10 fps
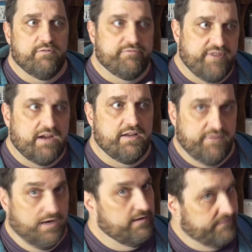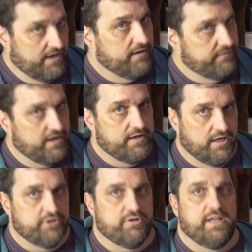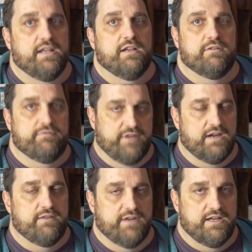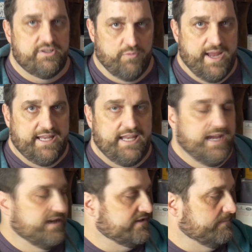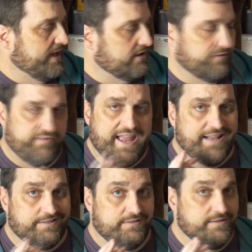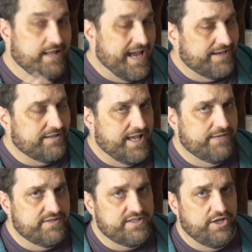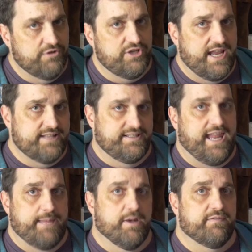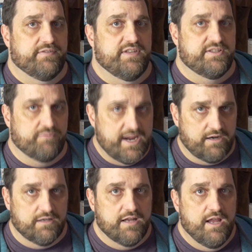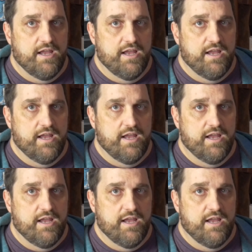Very, very, very, very country. Very, very twangy. And as a matter of fact, not a lot of his huge hits came off of this record.